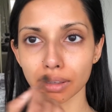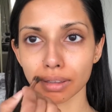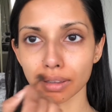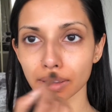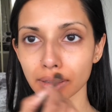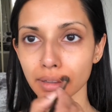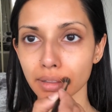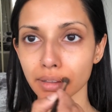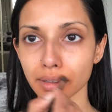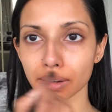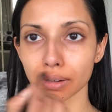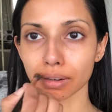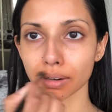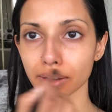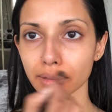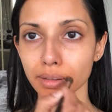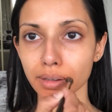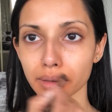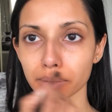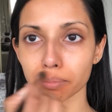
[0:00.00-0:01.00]
and then
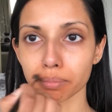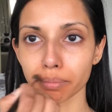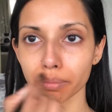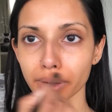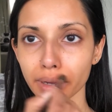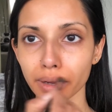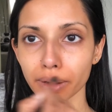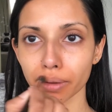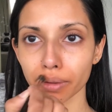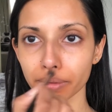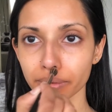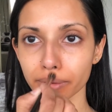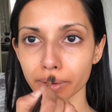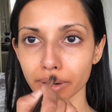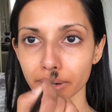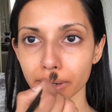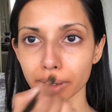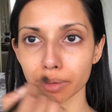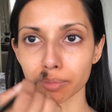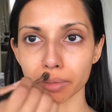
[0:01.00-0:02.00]
around that mouth where
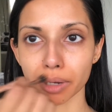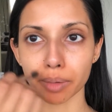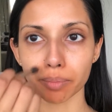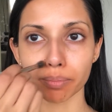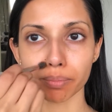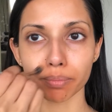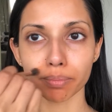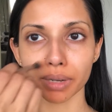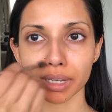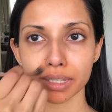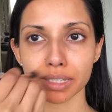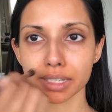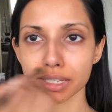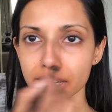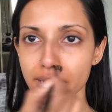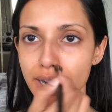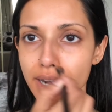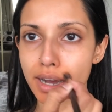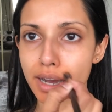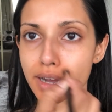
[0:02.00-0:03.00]
I get my
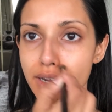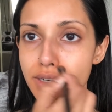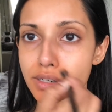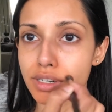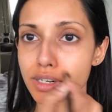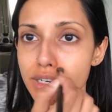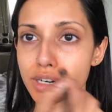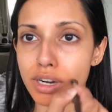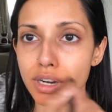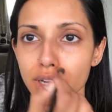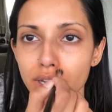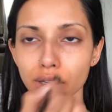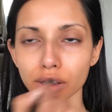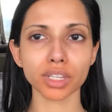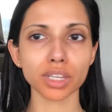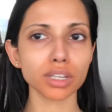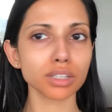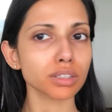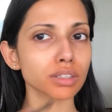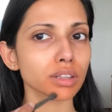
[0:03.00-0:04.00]
mustache.
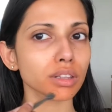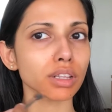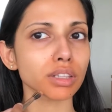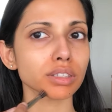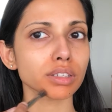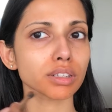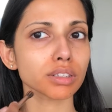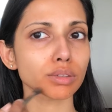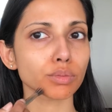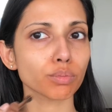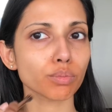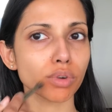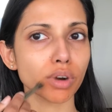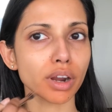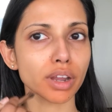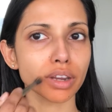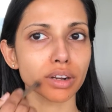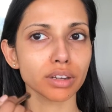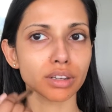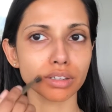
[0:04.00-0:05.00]
Okay, so that's as
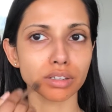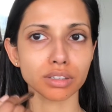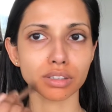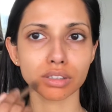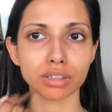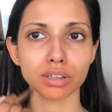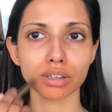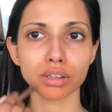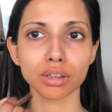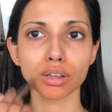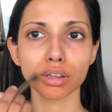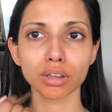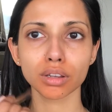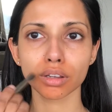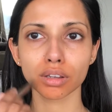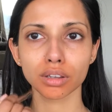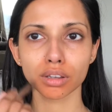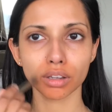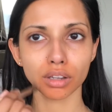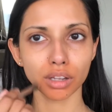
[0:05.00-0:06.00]
bright as
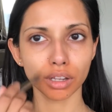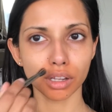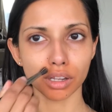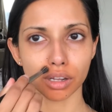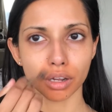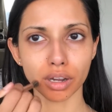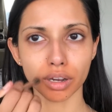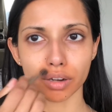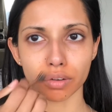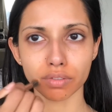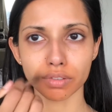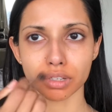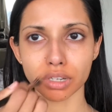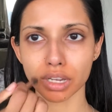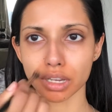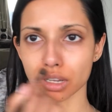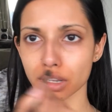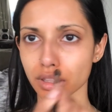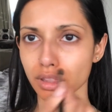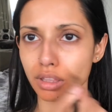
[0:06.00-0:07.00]
I'll kind of
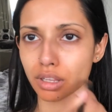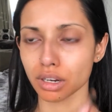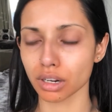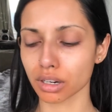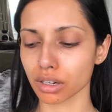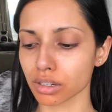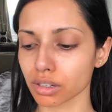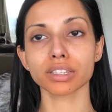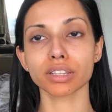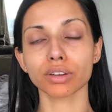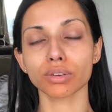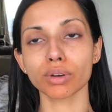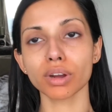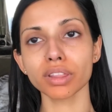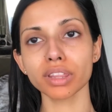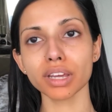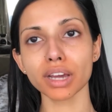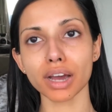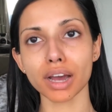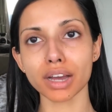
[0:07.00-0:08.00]
take it there. Now around
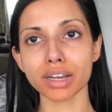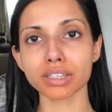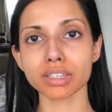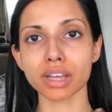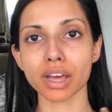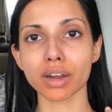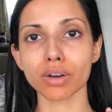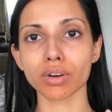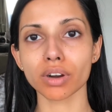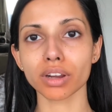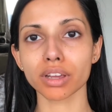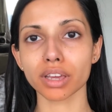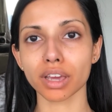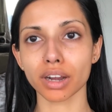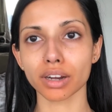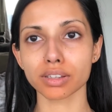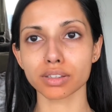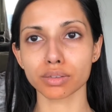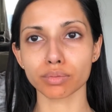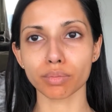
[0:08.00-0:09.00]
the eyes, I don't get
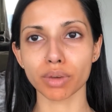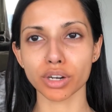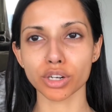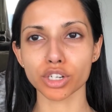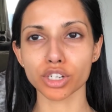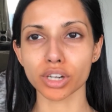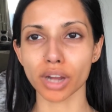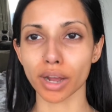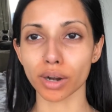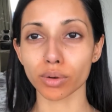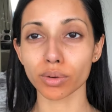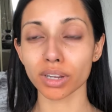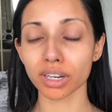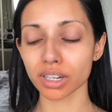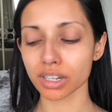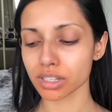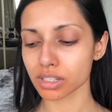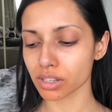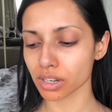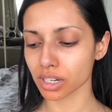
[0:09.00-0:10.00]
as much
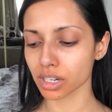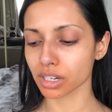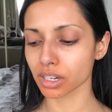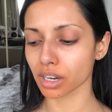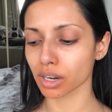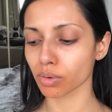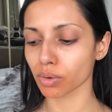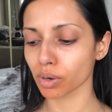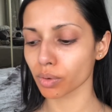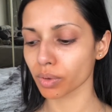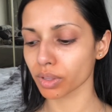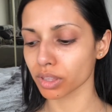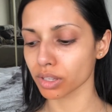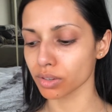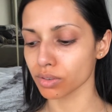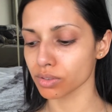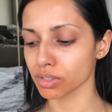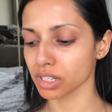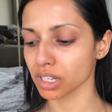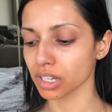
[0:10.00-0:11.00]
shadowiness. I can get away with
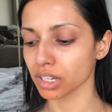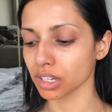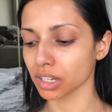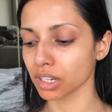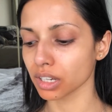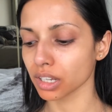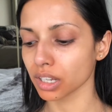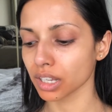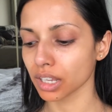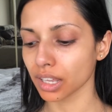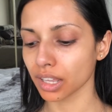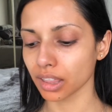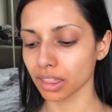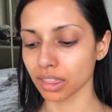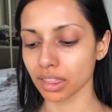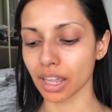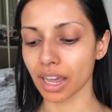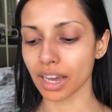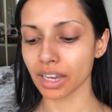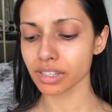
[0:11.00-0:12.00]
using
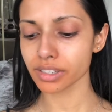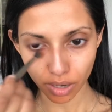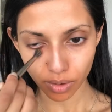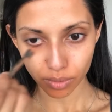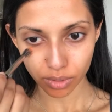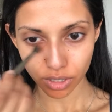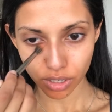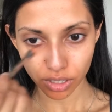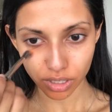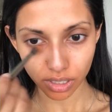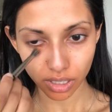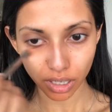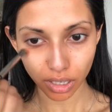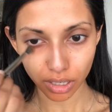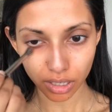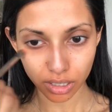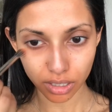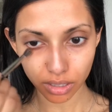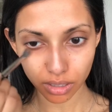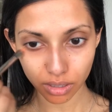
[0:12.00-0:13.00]
less. We're just
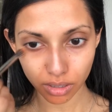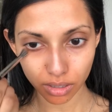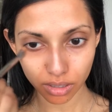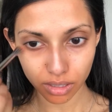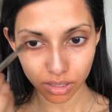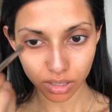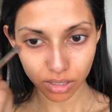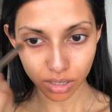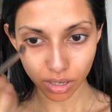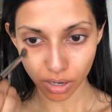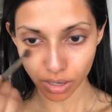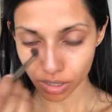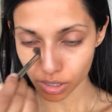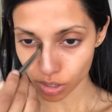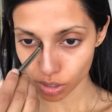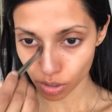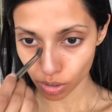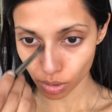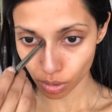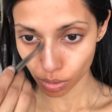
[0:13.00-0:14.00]
gonna start
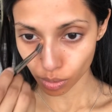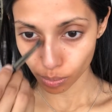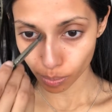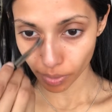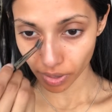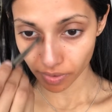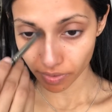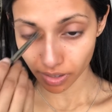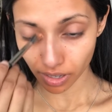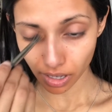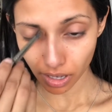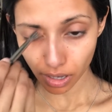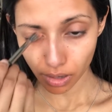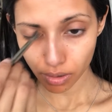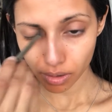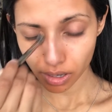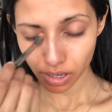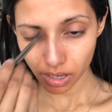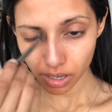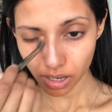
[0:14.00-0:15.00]
to buff it
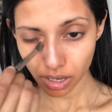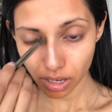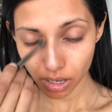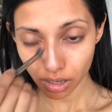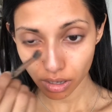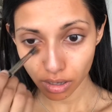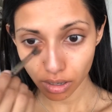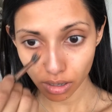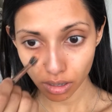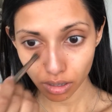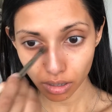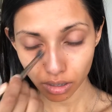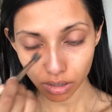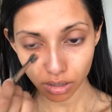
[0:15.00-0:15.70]
out in here.